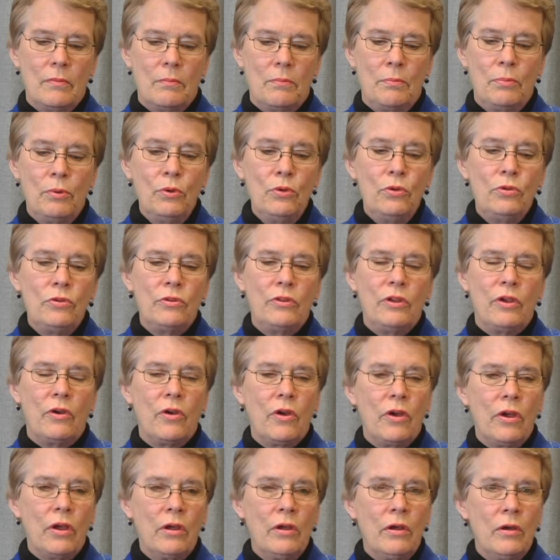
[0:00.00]
boost their
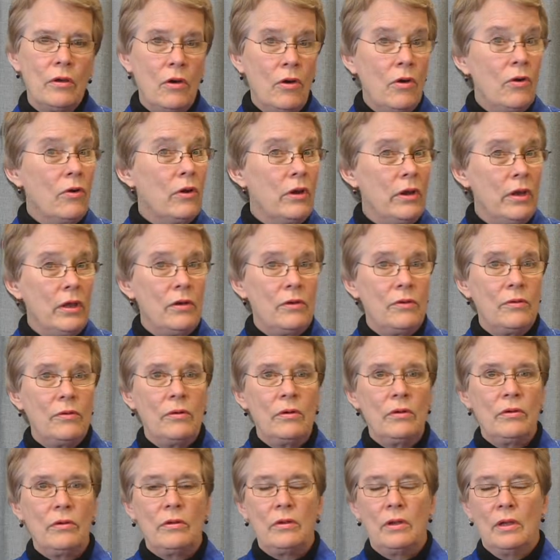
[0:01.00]
current
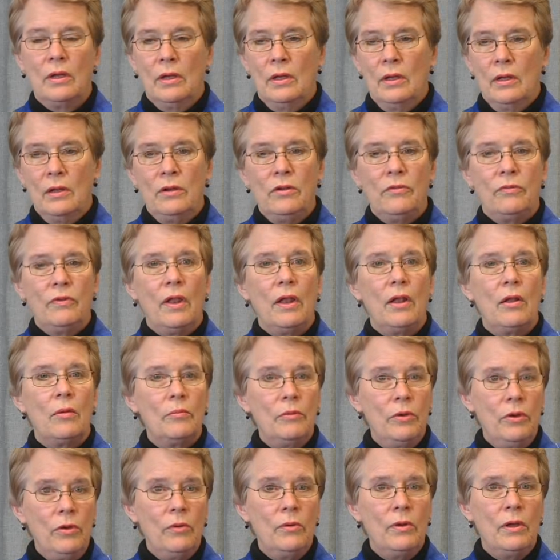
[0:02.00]
interests, develop
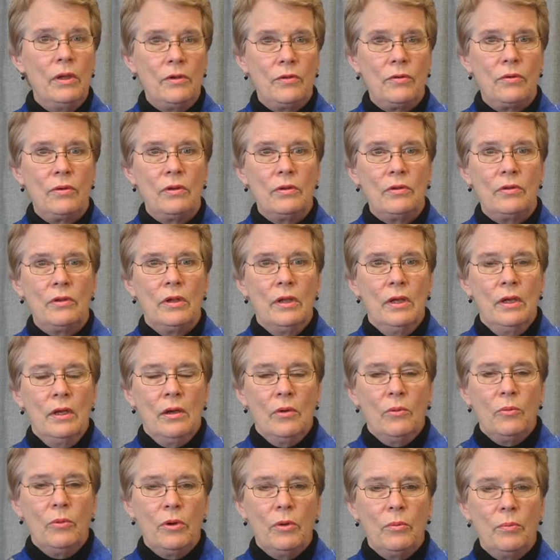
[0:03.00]
new interests,
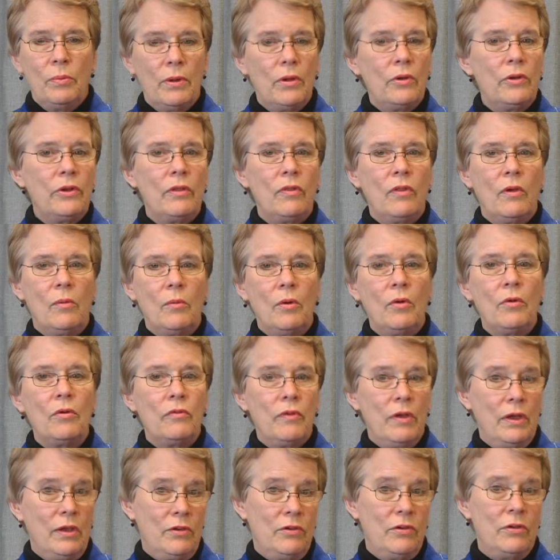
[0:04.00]
we're building their
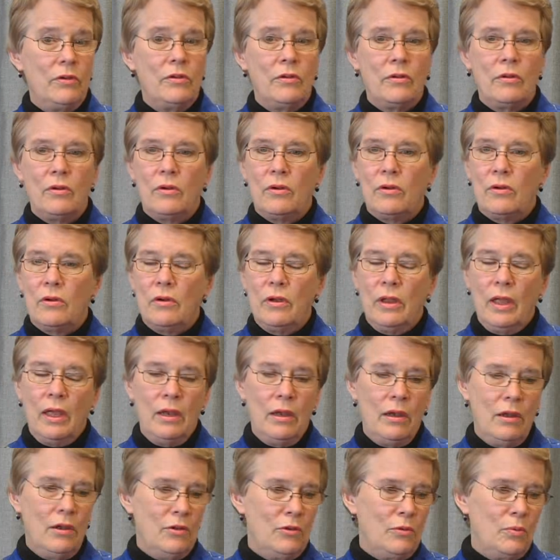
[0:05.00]
motivation to learn,
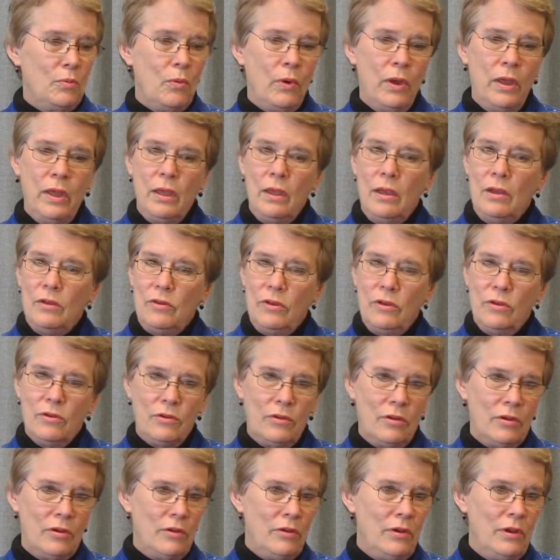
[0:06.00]
and it is way easier
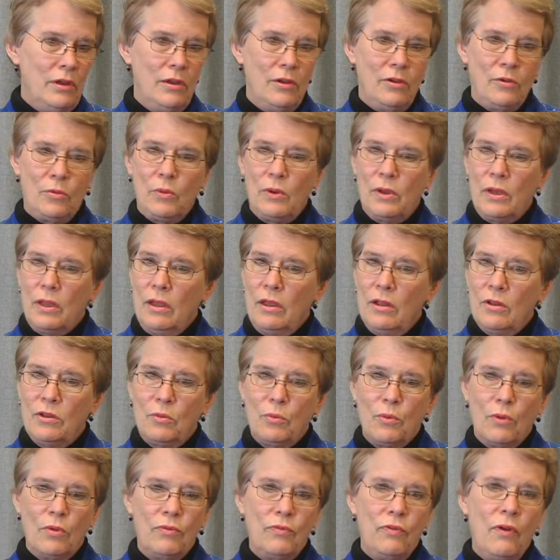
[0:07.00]
to teach when kids
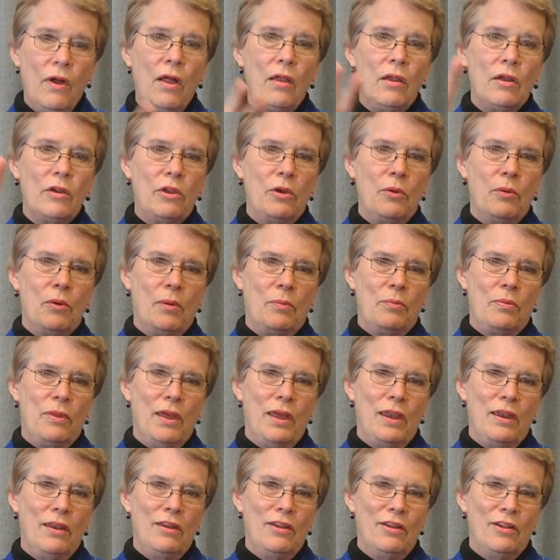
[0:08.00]
will follow you up
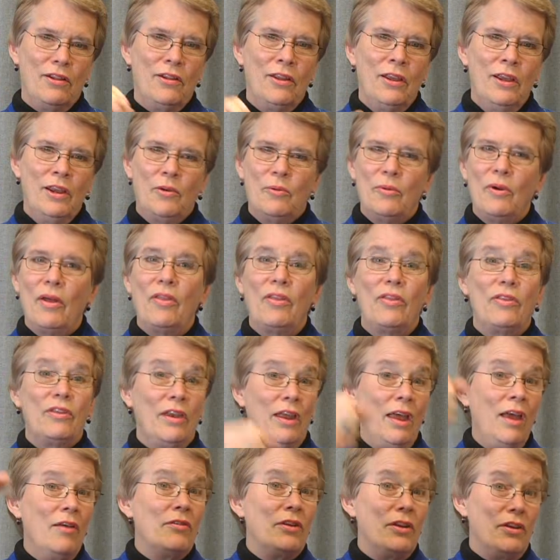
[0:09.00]
that hill rather than
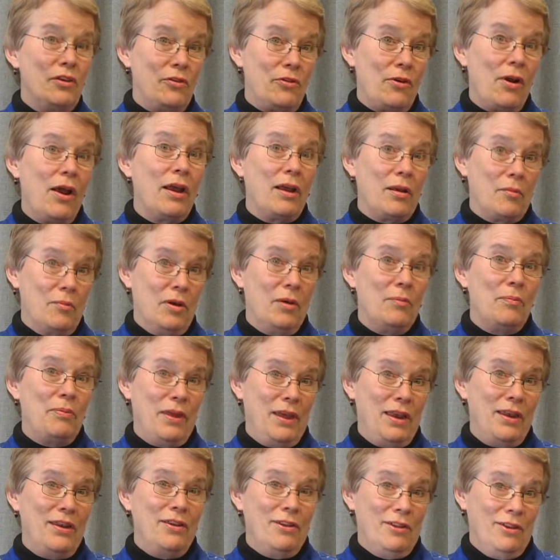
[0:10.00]
having to drag them up
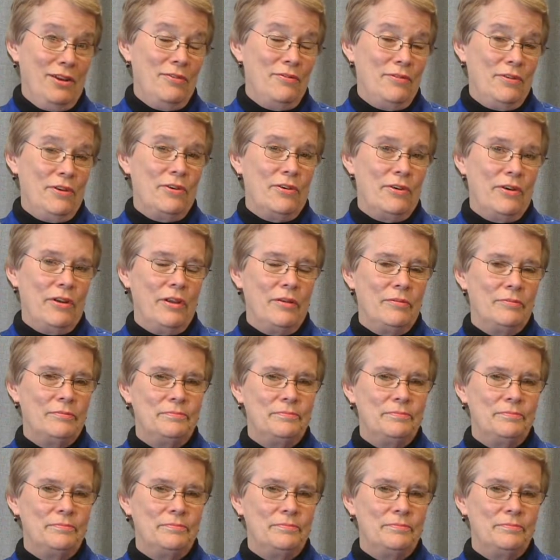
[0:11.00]
that hill of learning.